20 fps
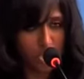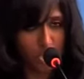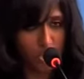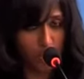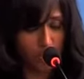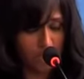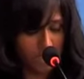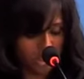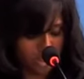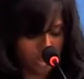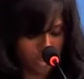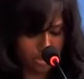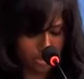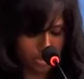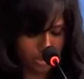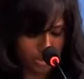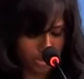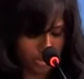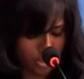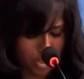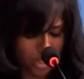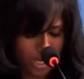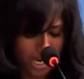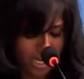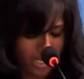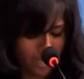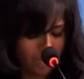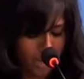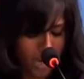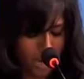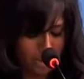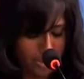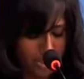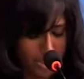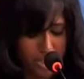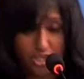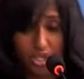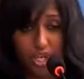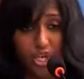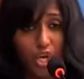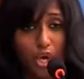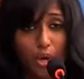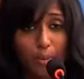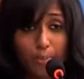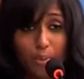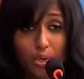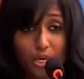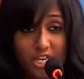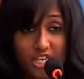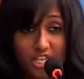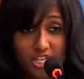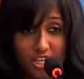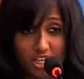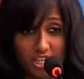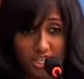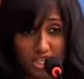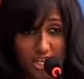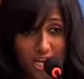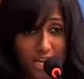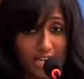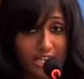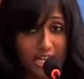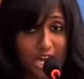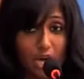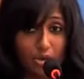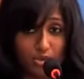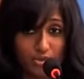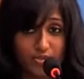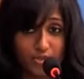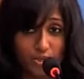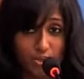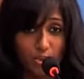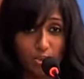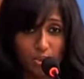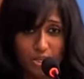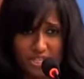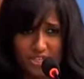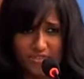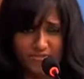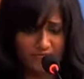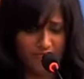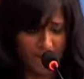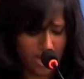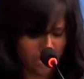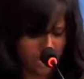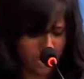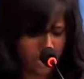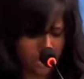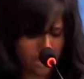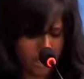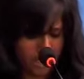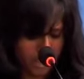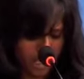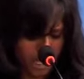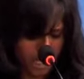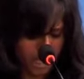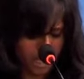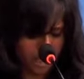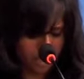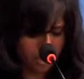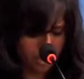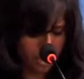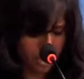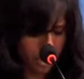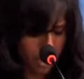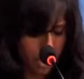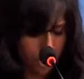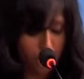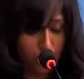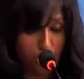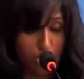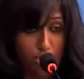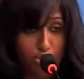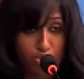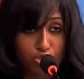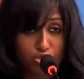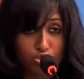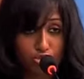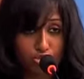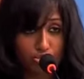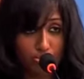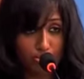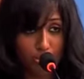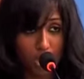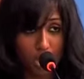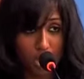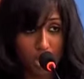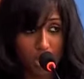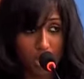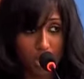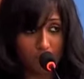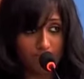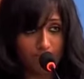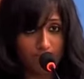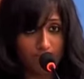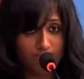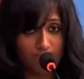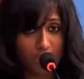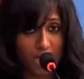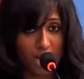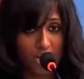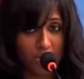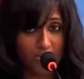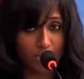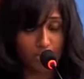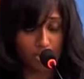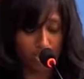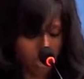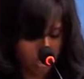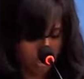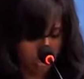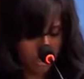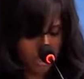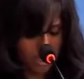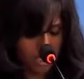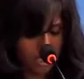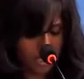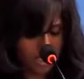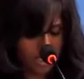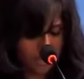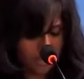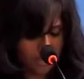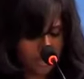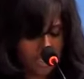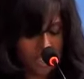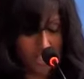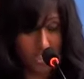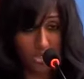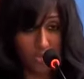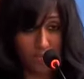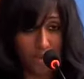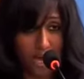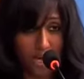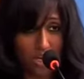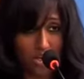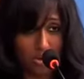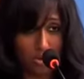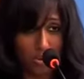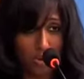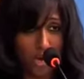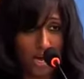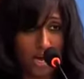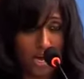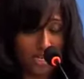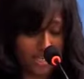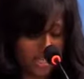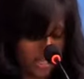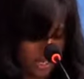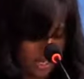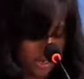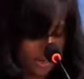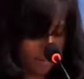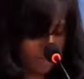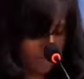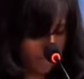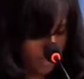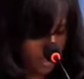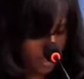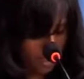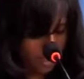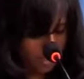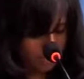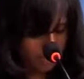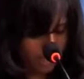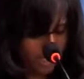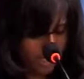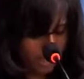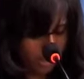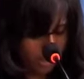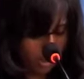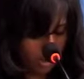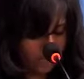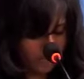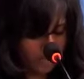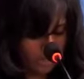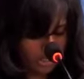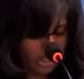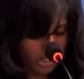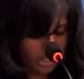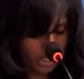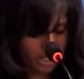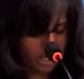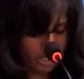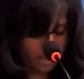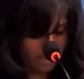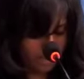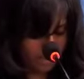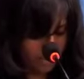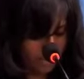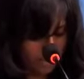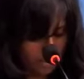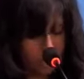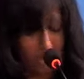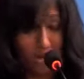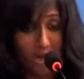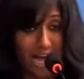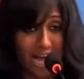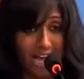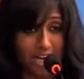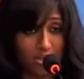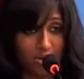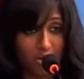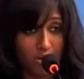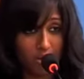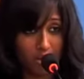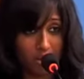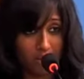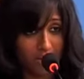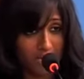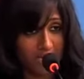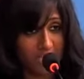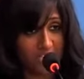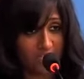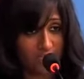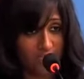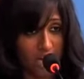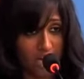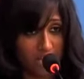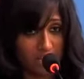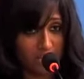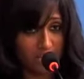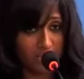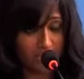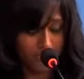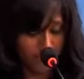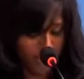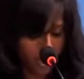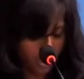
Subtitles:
superstition, child marriage, pulling girl child out of school at a very early age, to a 5-year-old spitting tobacco and being offered alcohol by his father.